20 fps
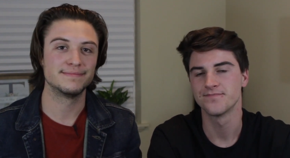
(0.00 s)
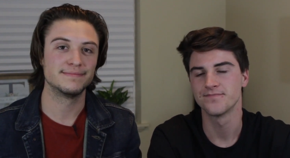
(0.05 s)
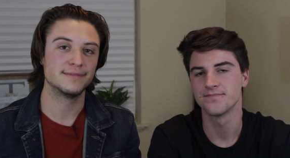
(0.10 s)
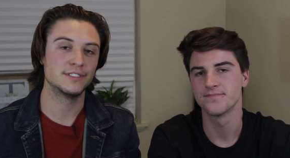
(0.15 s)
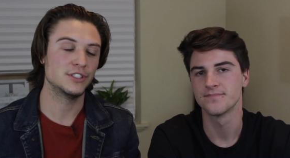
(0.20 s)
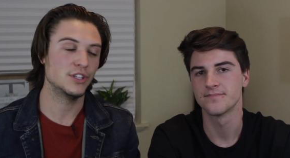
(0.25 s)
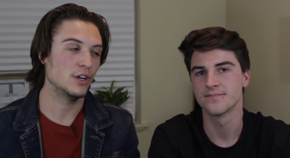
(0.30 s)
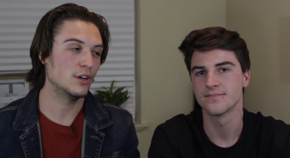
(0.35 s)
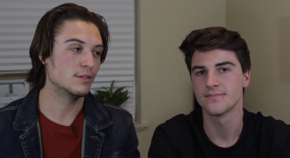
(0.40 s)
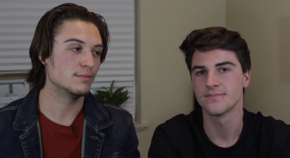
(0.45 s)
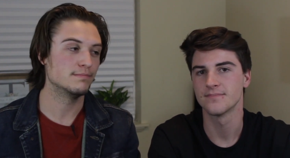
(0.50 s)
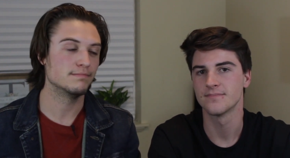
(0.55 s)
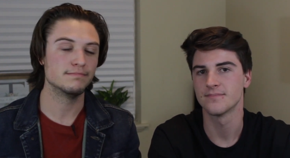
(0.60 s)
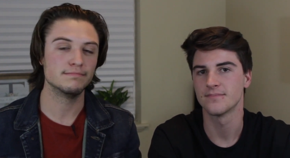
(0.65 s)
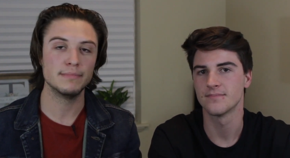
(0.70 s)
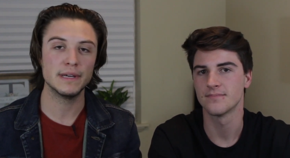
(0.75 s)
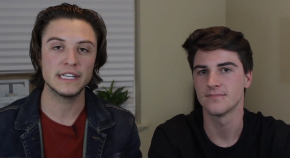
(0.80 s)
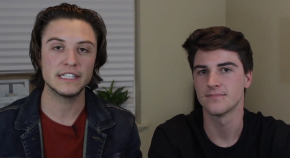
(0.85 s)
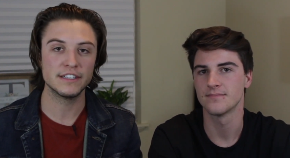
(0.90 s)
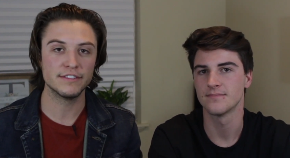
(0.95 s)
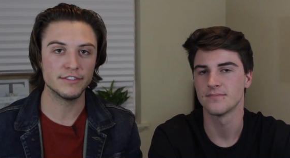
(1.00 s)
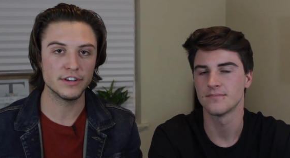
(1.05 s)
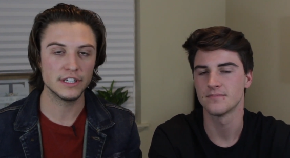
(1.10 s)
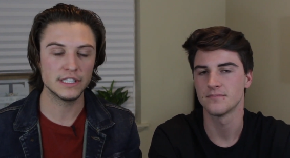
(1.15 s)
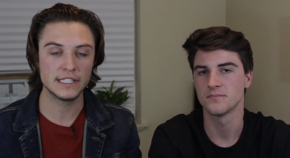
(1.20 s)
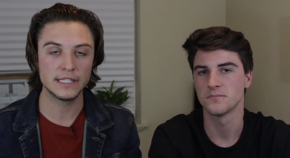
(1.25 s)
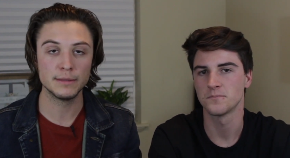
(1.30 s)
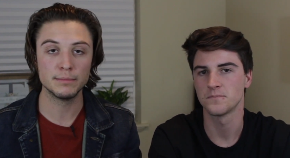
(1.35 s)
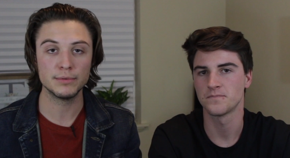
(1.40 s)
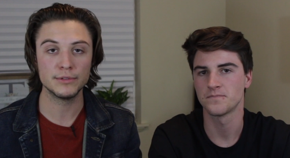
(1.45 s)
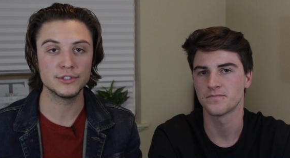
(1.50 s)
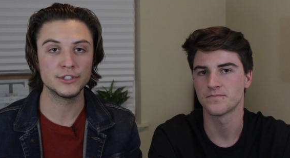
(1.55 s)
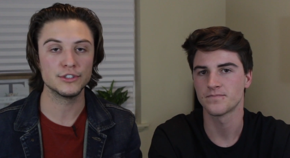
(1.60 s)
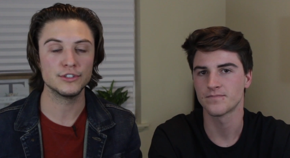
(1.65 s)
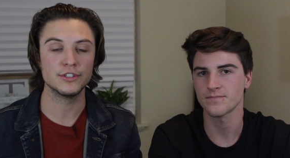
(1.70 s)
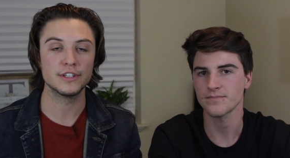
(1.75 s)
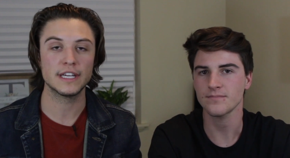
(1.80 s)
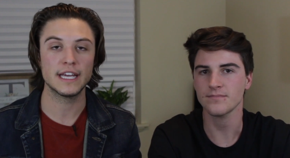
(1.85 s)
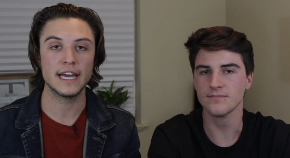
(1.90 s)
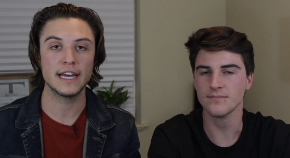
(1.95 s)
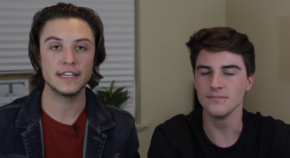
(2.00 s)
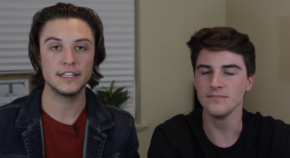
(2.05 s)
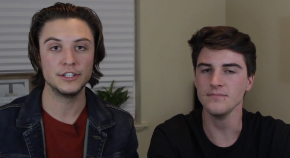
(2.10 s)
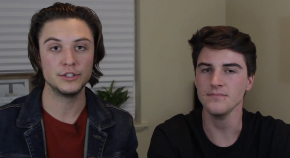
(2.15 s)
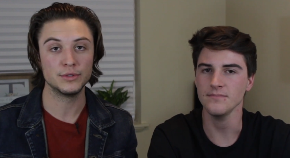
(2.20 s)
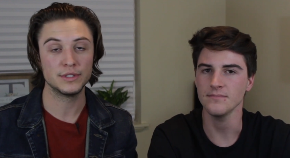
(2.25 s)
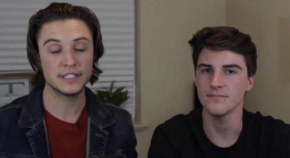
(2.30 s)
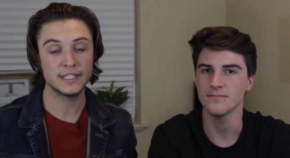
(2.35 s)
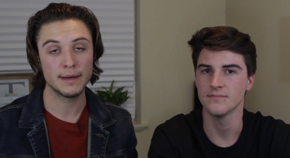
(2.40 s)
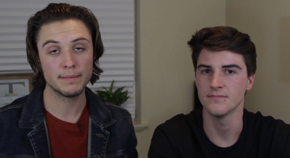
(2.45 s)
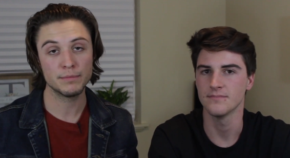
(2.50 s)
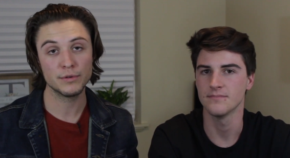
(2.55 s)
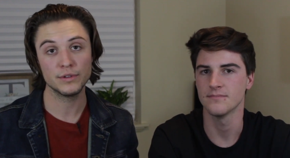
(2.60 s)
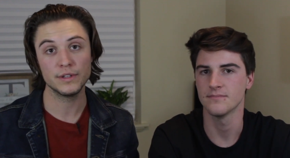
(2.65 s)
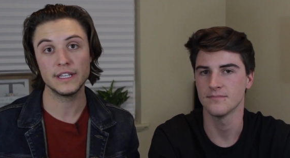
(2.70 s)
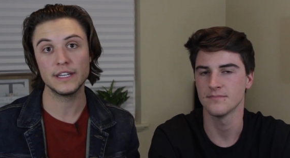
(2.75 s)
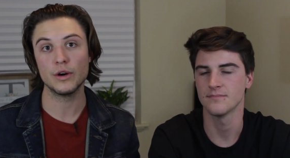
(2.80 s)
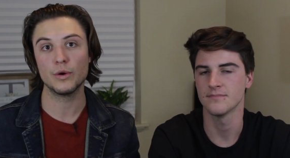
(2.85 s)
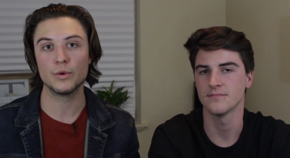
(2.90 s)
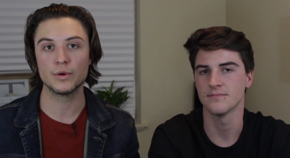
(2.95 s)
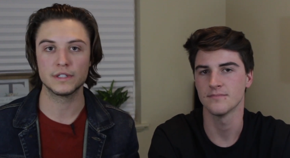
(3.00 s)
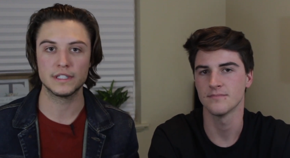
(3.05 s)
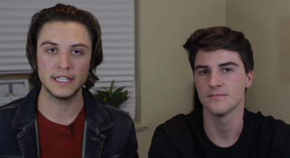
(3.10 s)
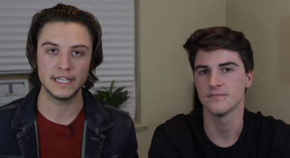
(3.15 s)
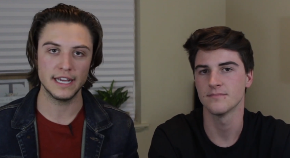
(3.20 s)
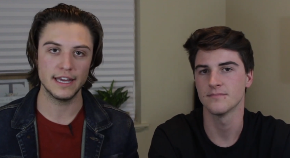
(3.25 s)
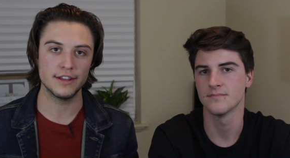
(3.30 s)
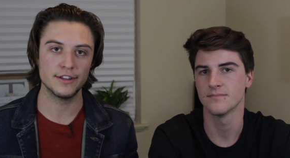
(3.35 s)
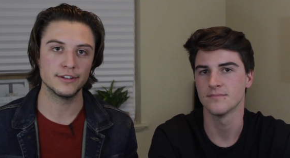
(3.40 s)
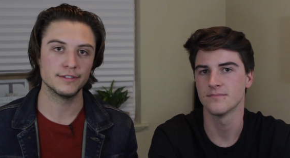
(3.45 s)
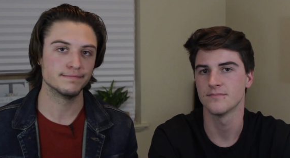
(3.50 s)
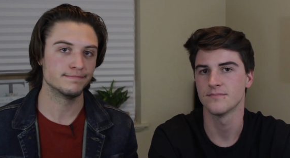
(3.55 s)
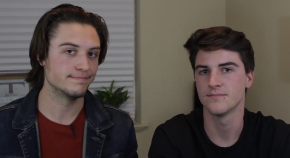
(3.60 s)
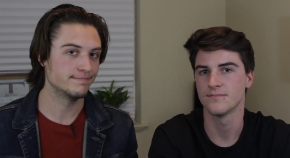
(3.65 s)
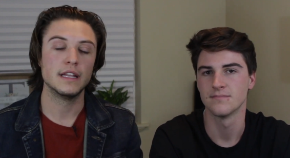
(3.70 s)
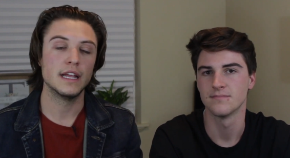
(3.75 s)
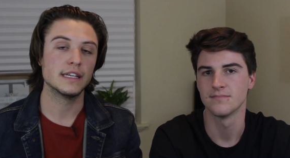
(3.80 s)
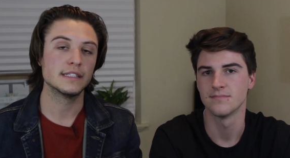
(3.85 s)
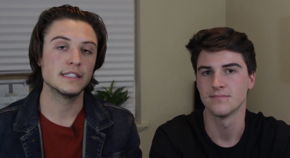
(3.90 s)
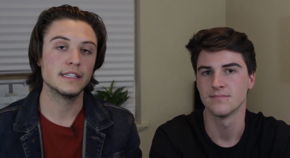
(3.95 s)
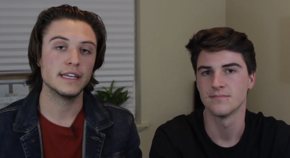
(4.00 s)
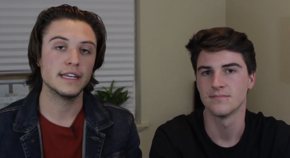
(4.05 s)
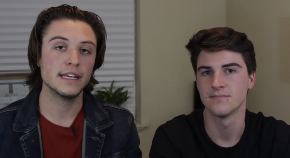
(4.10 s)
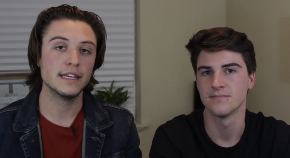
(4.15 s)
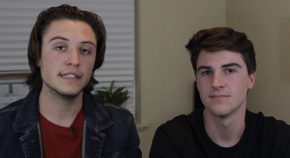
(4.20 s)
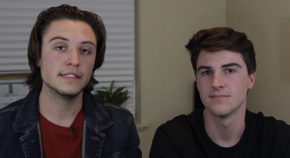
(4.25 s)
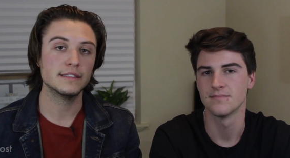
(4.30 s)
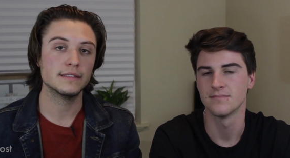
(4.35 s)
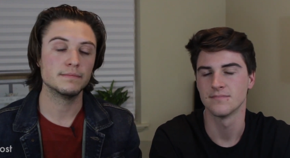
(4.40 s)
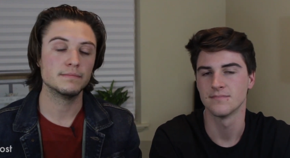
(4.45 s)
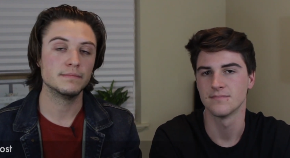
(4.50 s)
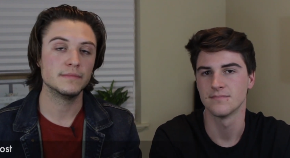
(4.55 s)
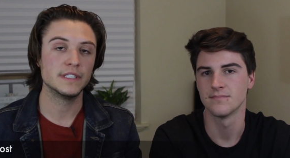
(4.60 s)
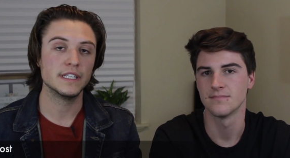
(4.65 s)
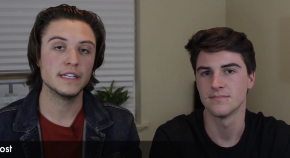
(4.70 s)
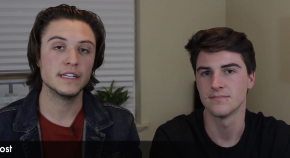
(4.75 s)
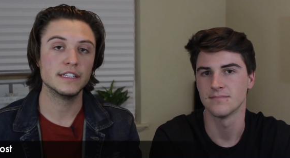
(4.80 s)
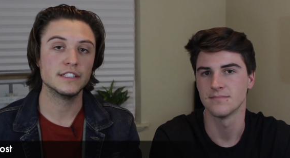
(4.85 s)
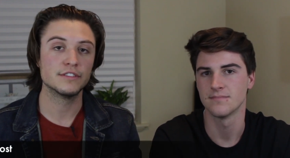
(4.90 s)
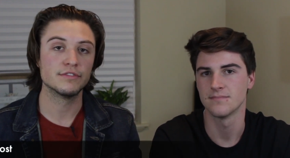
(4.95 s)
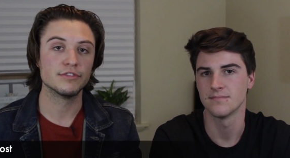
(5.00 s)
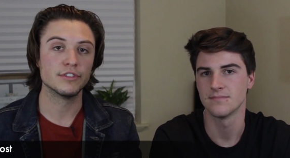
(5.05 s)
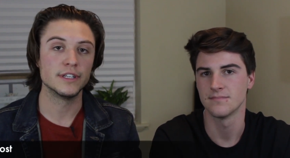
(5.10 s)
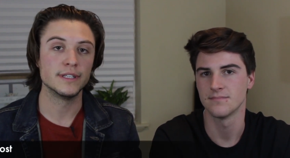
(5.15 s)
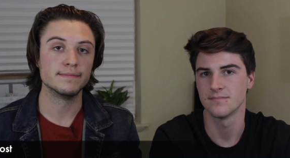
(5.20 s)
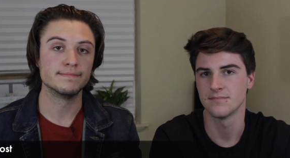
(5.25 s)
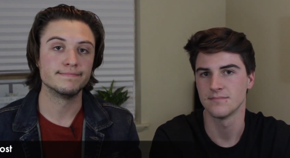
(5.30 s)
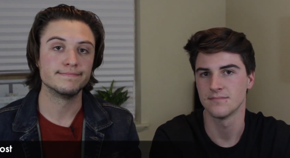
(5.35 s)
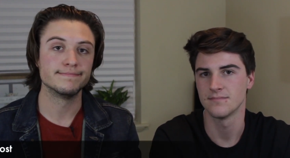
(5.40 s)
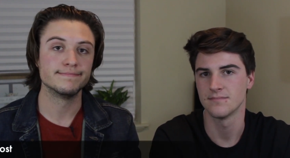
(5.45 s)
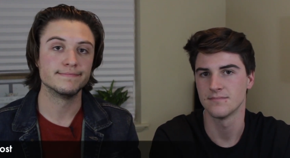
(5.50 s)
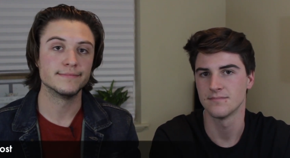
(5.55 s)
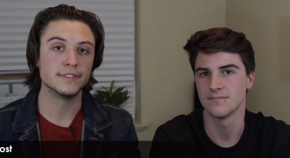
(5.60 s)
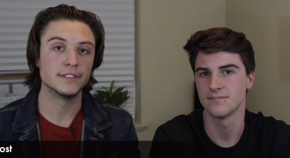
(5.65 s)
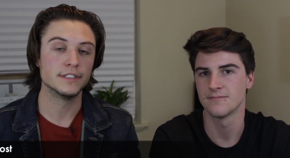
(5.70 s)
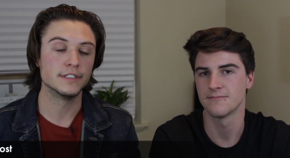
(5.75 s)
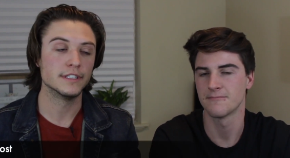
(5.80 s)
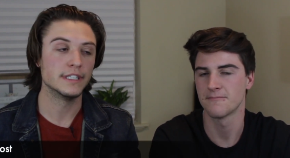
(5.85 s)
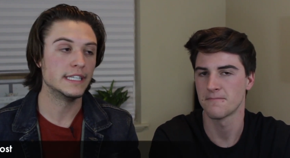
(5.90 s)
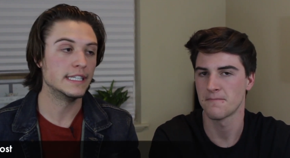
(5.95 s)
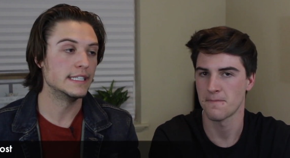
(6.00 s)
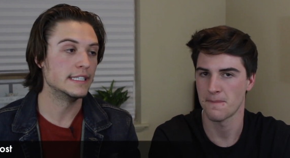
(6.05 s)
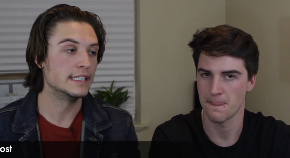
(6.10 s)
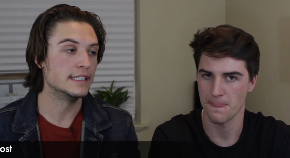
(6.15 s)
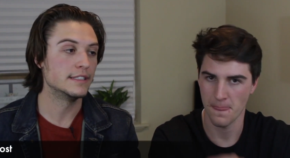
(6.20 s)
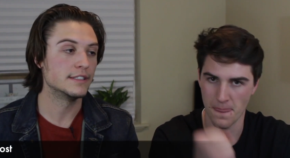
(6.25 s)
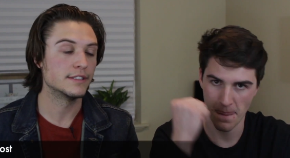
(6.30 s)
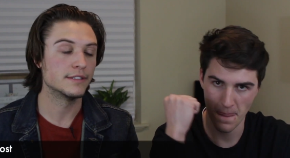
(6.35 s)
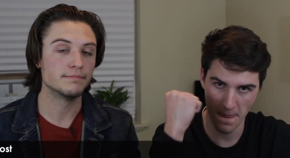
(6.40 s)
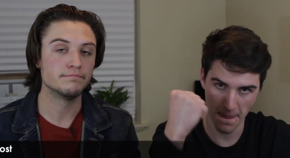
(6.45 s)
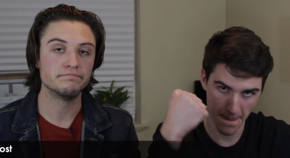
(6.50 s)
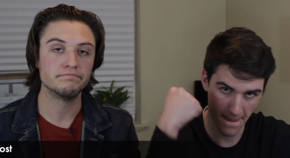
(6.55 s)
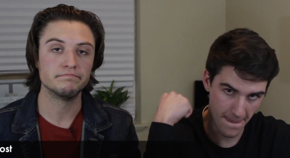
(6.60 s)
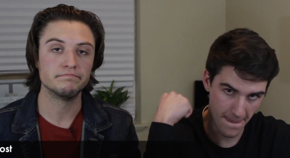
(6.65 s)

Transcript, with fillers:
Speaker 1: So makes it very simple to look at you separately or together. Last thing is, Zeta is free. There is